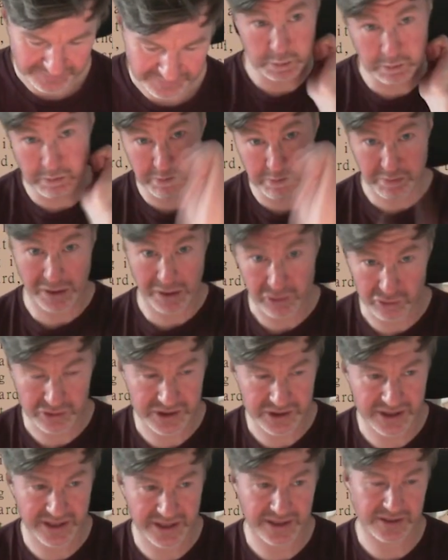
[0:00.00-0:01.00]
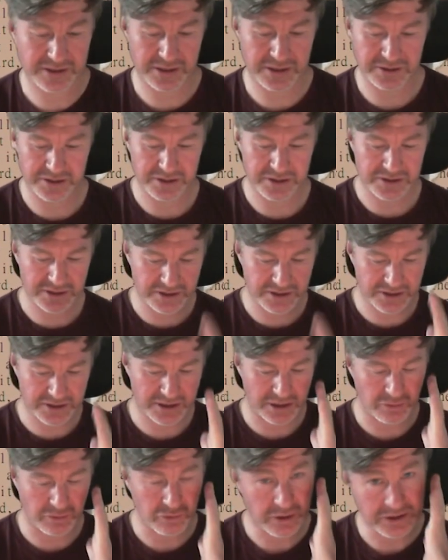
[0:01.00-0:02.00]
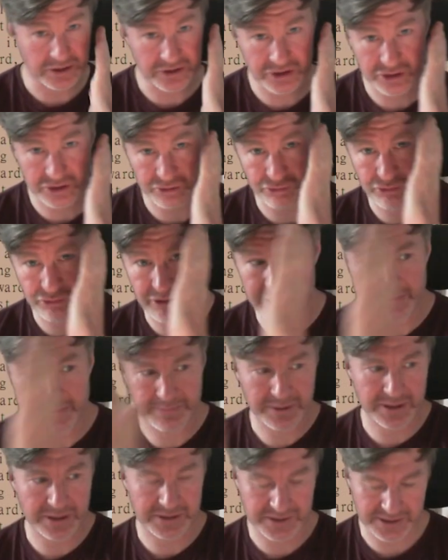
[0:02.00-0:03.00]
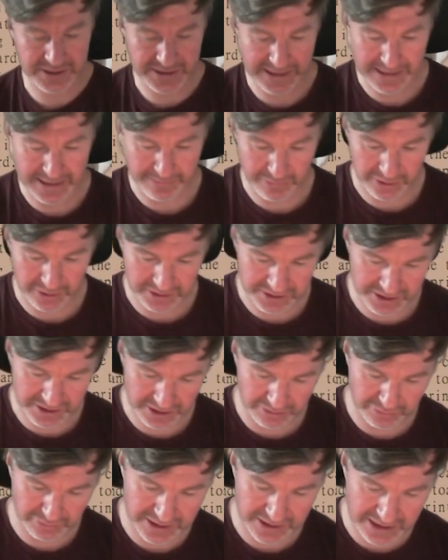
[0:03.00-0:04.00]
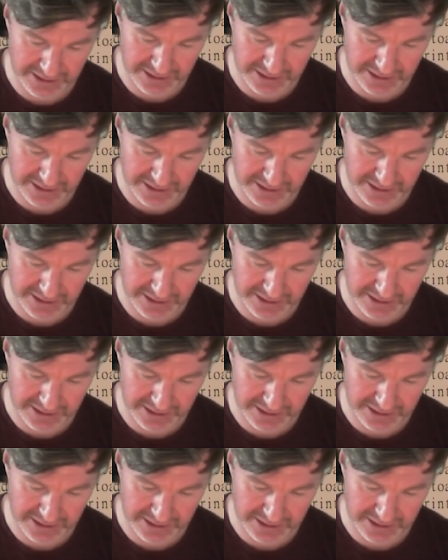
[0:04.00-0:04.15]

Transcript: Bolts it, so she's just going to run straight past the camera. So we keep the